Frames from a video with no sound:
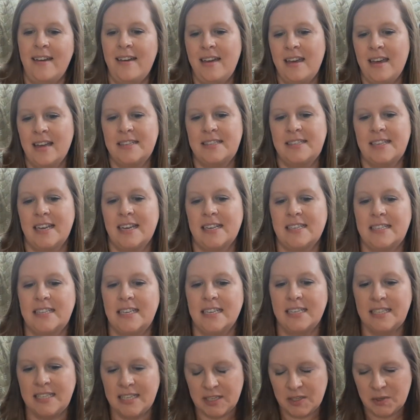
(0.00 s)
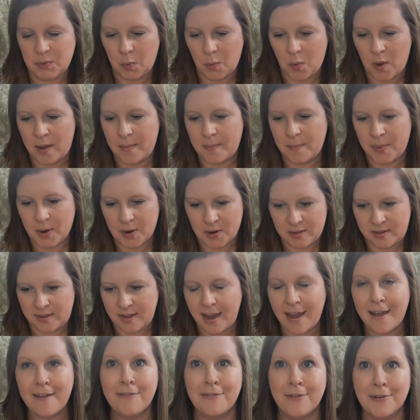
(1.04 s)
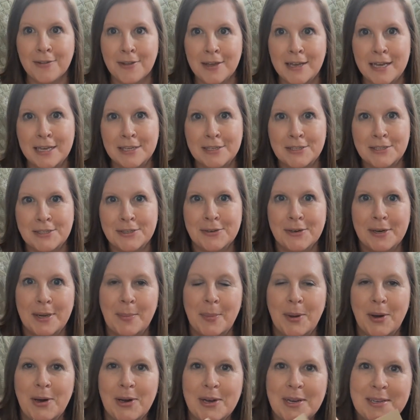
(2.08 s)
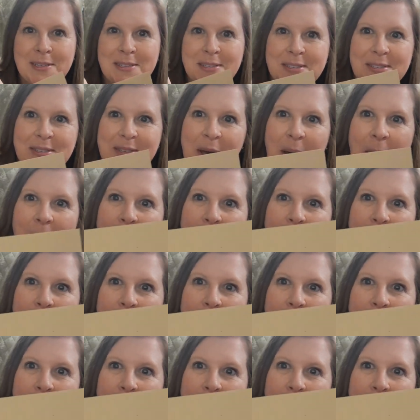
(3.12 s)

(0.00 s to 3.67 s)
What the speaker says: It says, this is one birthday for the history books.